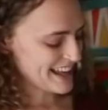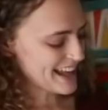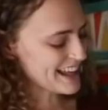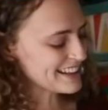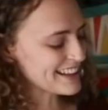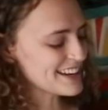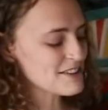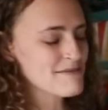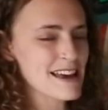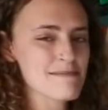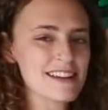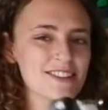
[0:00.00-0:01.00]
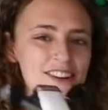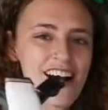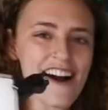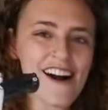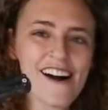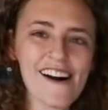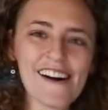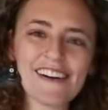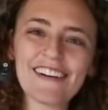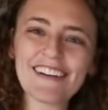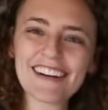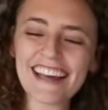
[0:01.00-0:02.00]
a little baby
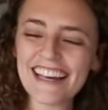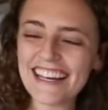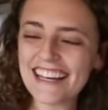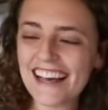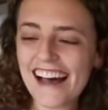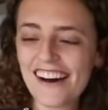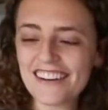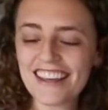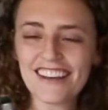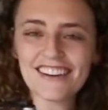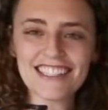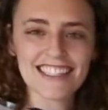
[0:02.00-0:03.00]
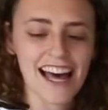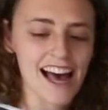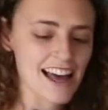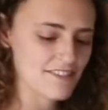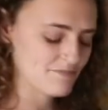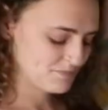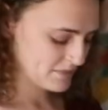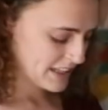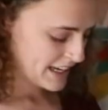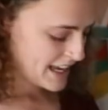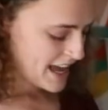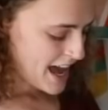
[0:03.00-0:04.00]
drone. Wow. How cute is that? Very
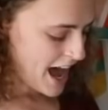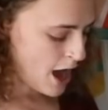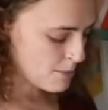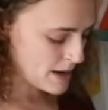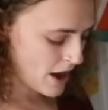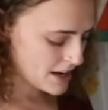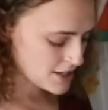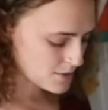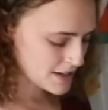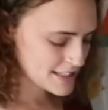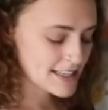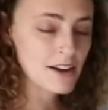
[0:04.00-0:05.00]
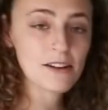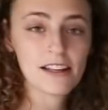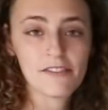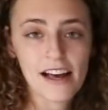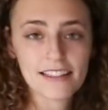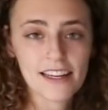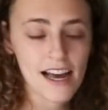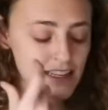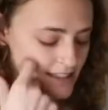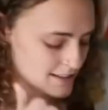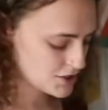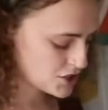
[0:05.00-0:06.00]
cute. Um, now, I just want to say really fast,
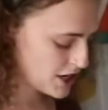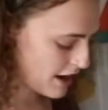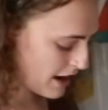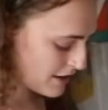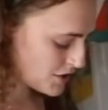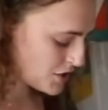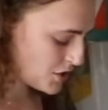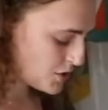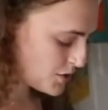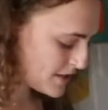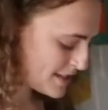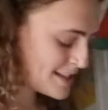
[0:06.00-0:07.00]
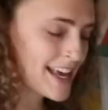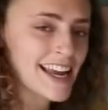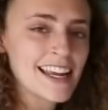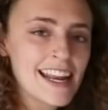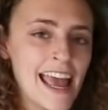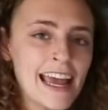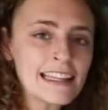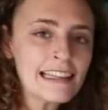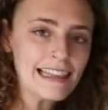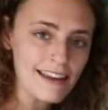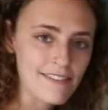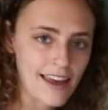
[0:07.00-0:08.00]
guys, shout out to Secondhand
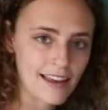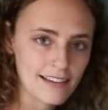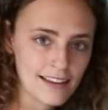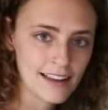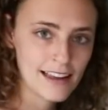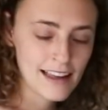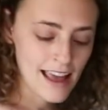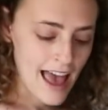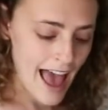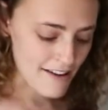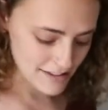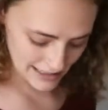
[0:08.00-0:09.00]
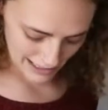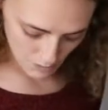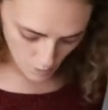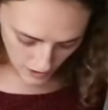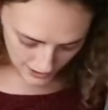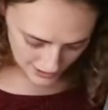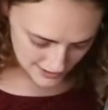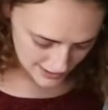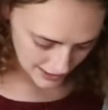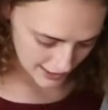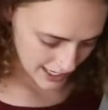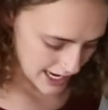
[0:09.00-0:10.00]
Living. Everything I'm wearing is
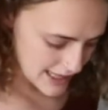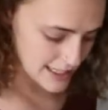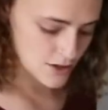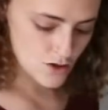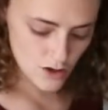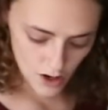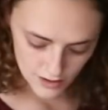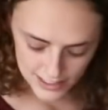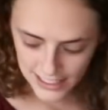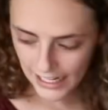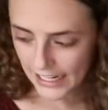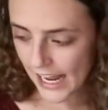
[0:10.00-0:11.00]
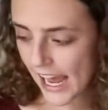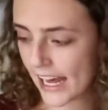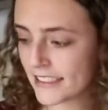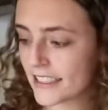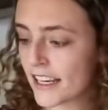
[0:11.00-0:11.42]
secondhand. This drone is secondhand.